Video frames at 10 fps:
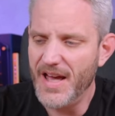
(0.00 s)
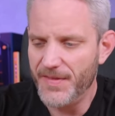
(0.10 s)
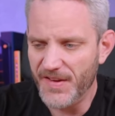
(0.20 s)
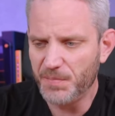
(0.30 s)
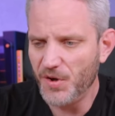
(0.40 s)
Yeah,
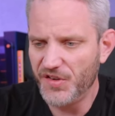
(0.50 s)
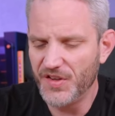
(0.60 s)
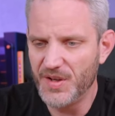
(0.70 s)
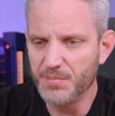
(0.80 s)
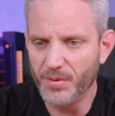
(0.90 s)
this
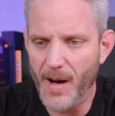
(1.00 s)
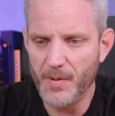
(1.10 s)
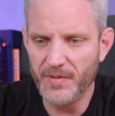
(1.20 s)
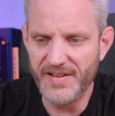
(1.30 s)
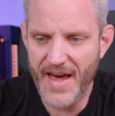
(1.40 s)
person can
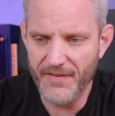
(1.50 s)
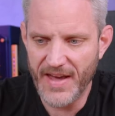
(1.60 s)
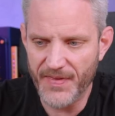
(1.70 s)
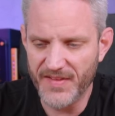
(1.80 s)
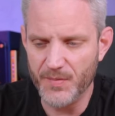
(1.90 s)
probably
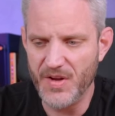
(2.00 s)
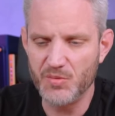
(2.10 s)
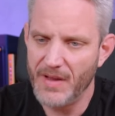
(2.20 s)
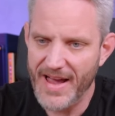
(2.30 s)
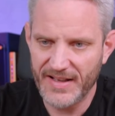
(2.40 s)
navigate this in
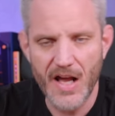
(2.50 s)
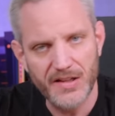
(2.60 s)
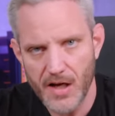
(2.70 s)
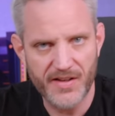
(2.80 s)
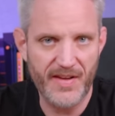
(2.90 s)
pitch black and
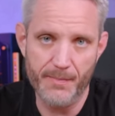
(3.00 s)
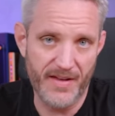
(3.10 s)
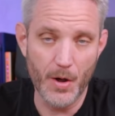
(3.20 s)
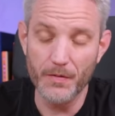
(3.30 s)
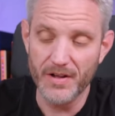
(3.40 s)
not knock a damn
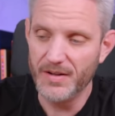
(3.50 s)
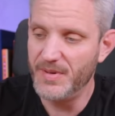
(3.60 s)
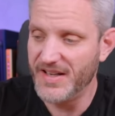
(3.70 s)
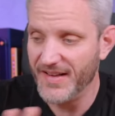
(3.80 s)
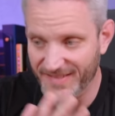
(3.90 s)
thing over
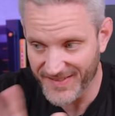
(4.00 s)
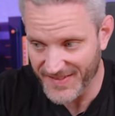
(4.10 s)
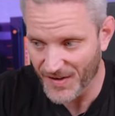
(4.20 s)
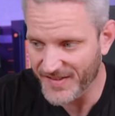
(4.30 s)
because it's their